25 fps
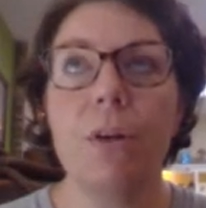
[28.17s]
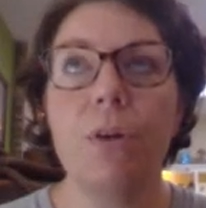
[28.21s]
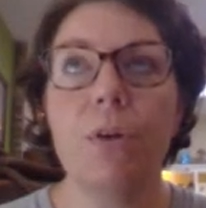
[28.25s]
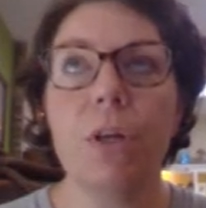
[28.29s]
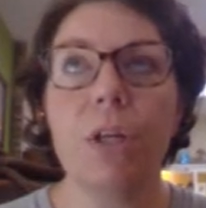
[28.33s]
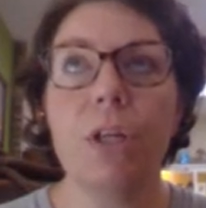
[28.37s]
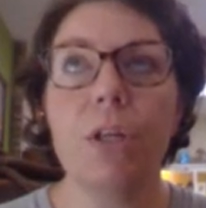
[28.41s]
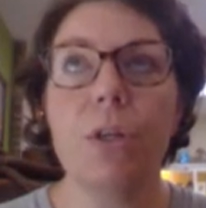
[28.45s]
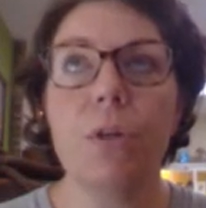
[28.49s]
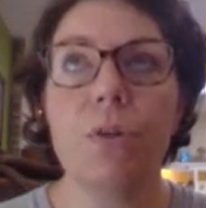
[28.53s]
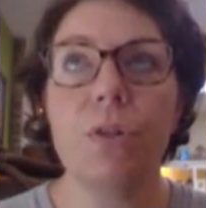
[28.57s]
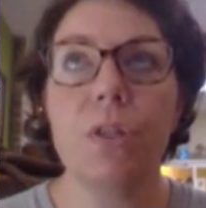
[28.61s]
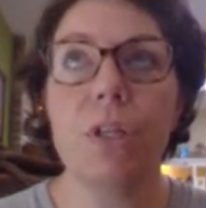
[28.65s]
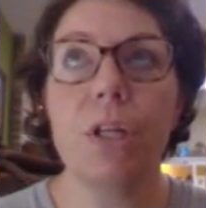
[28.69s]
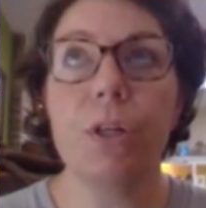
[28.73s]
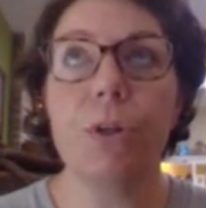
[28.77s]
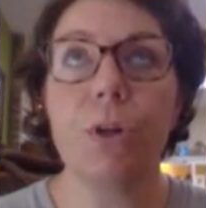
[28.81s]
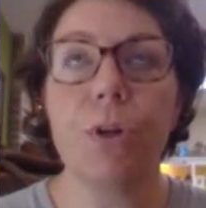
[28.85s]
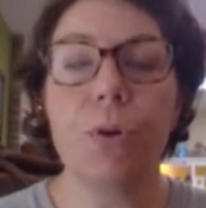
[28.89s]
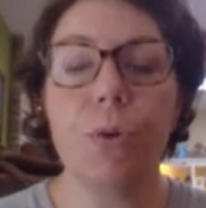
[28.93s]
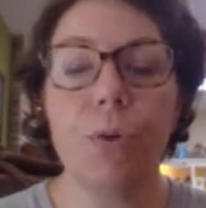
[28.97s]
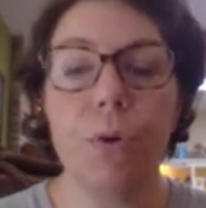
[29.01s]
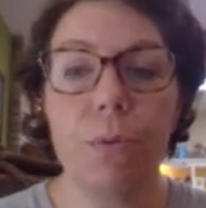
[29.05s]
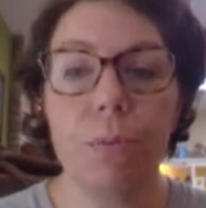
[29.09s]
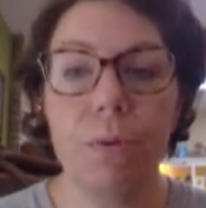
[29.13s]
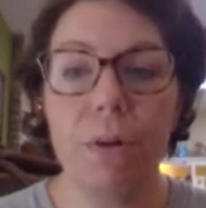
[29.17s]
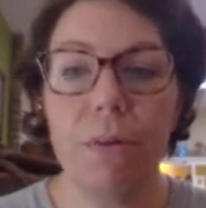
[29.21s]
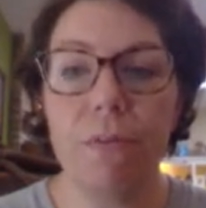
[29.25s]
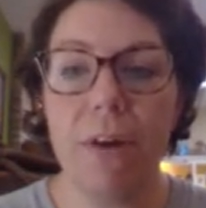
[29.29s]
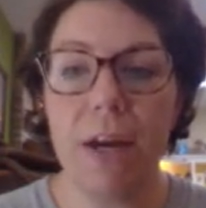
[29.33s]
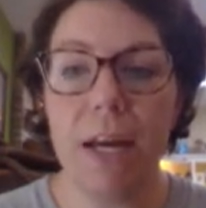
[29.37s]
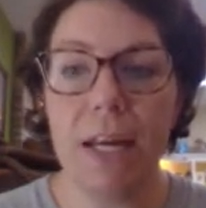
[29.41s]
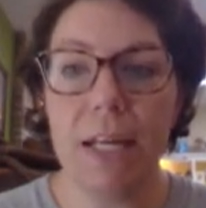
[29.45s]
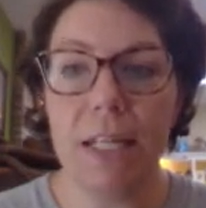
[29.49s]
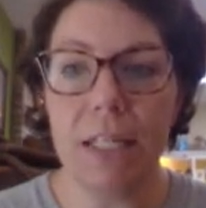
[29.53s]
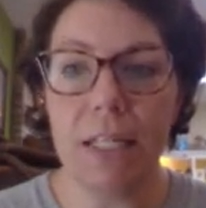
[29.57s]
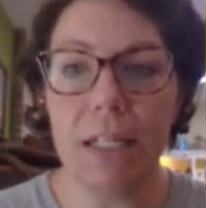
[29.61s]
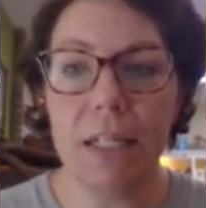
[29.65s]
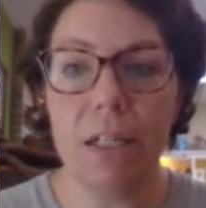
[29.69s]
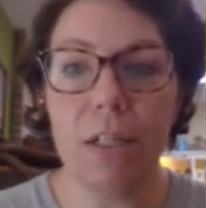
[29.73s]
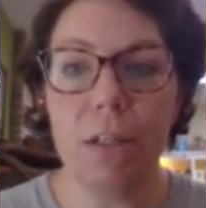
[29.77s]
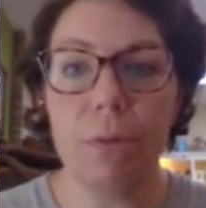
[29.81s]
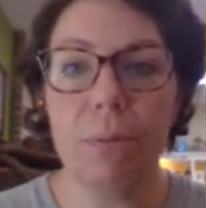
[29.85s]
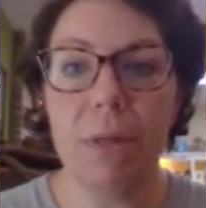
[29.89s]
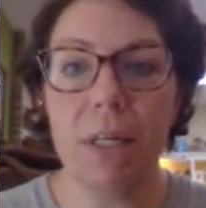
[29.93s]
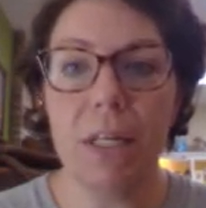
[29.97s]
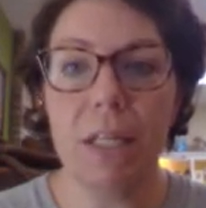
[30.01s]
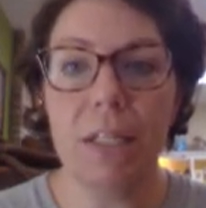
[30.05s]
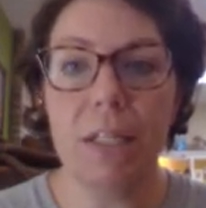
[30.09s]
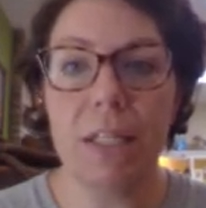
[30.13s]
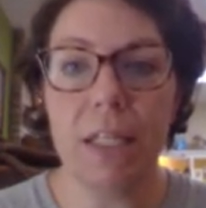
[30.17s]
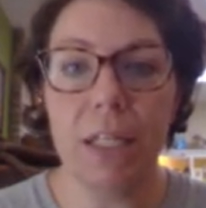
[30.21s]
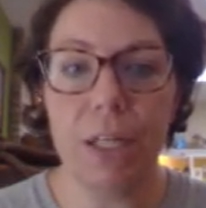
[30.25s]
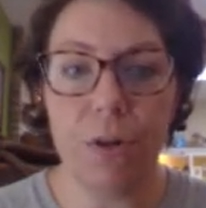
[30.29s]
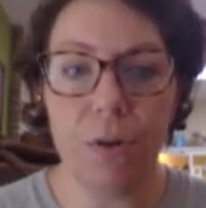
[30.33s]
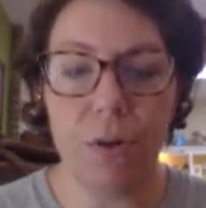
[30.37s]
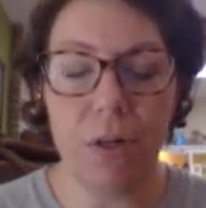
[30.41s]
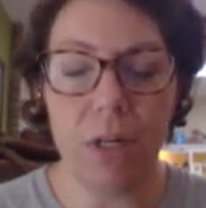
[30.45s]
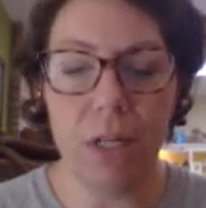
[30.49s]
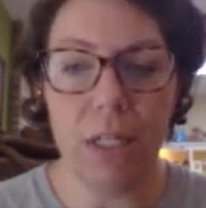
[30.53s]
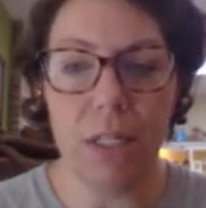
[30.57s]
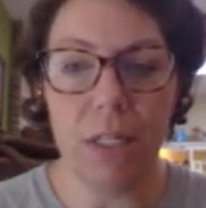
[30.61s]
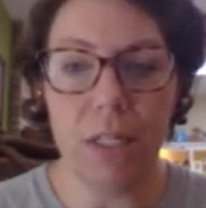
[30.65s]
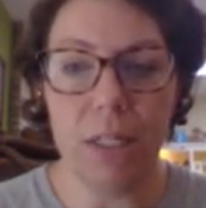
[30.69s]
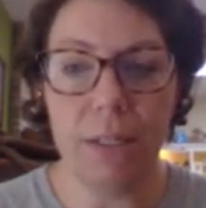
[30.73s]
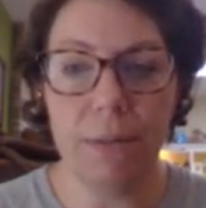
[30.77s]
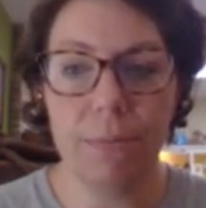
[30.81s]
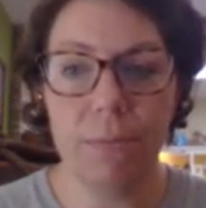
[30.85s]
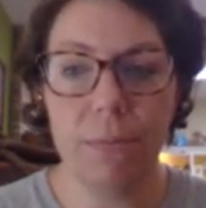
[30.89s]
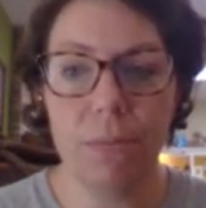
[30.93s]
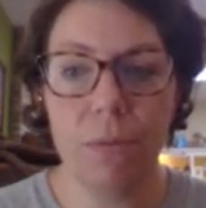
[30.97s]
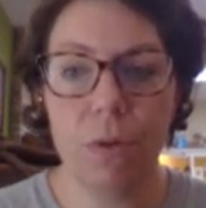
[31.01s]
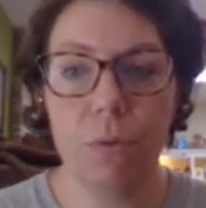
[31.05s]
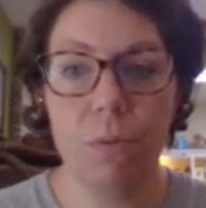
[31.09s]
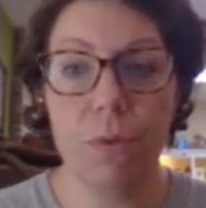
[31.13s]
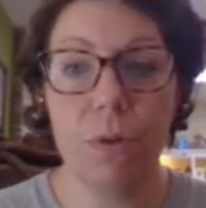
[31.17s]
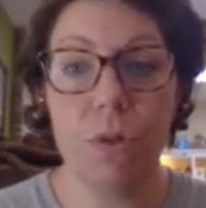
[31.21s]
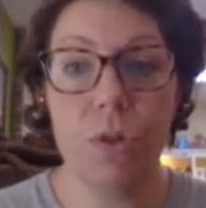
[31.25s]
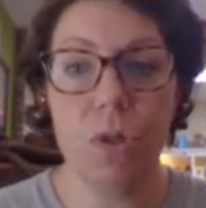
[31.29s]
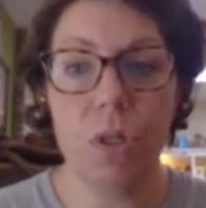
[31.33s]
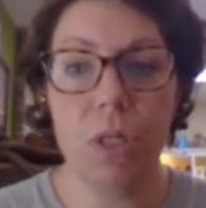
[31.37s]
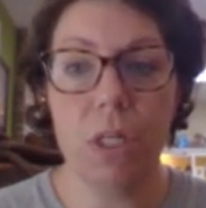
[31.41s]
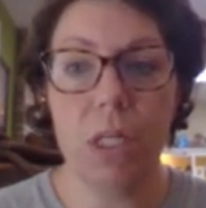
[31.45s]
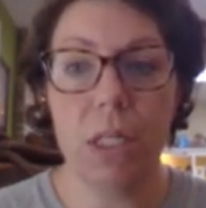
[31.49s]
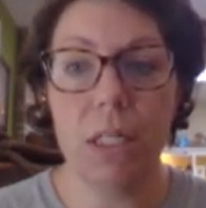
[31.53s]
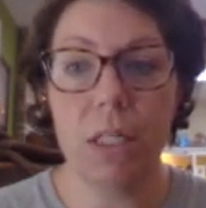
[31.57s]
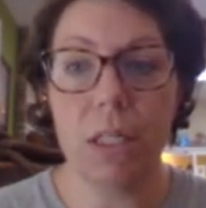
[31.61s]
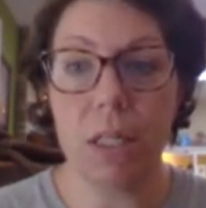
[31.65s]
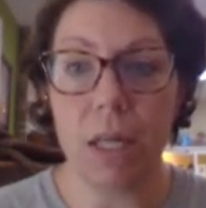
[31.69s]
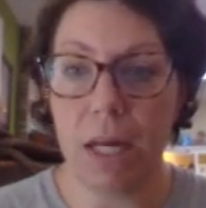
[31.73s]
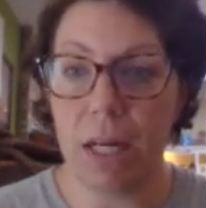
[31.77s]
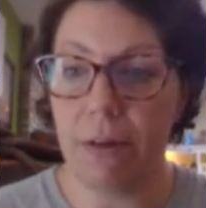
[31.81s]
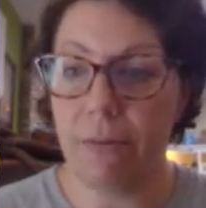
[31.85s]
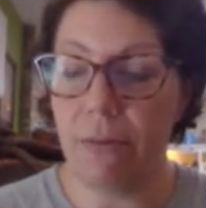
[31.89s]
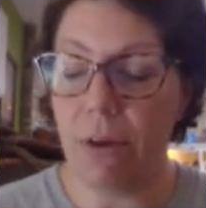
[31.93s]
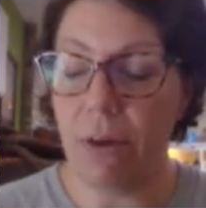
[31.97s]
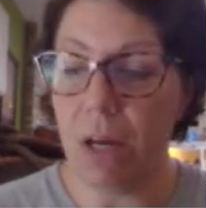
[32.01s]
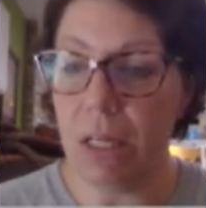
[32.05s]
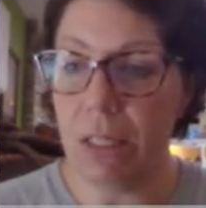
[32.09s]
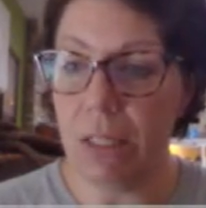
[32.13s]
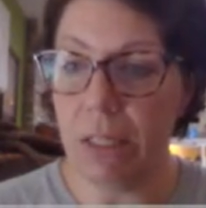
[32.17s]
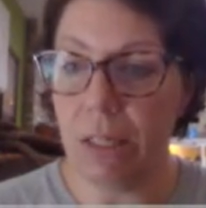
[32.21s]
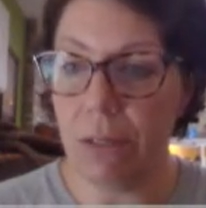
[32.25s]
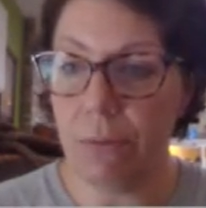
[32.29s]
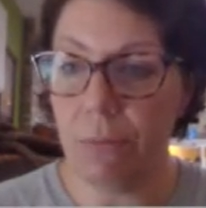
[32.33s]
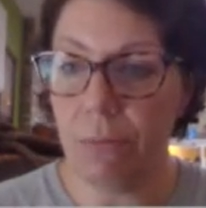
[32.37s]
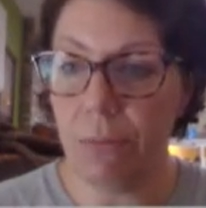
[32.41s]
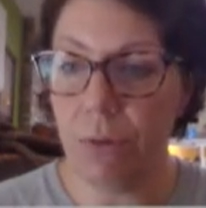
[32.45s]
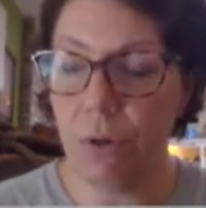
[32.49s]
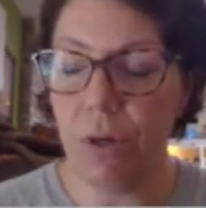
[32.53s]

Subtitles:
you can use it on your Chrome device and it'll be synchronous, which is kind of awesome.